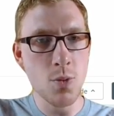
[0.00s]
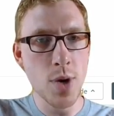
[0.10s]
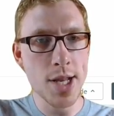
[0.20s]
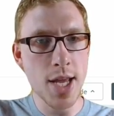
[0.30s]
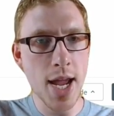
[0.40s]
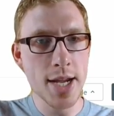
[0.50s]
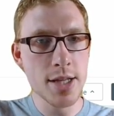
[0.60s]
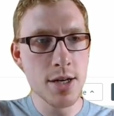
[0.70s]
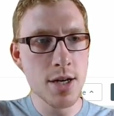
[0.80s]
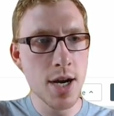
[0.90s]
where the
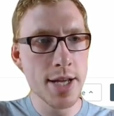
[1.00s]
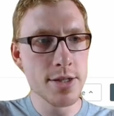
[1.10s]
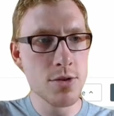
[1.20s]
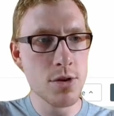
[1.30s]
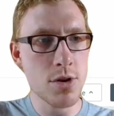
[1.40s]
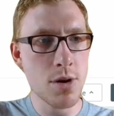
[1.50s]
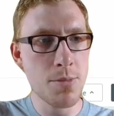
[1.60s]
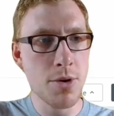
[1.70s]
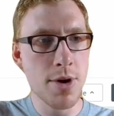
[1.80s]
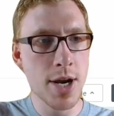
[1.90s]
actor has
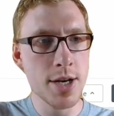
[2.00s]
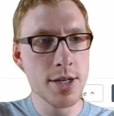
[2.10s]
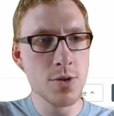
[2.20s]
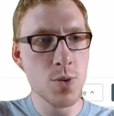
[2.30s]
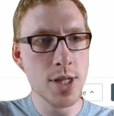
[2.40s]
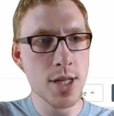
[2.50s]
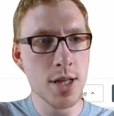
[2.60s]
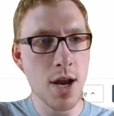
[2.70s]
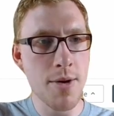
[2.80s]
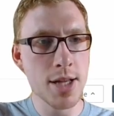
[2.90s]
cooperated with the
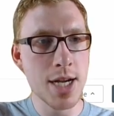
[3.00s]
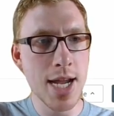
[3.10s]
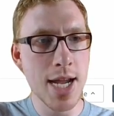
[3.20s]
director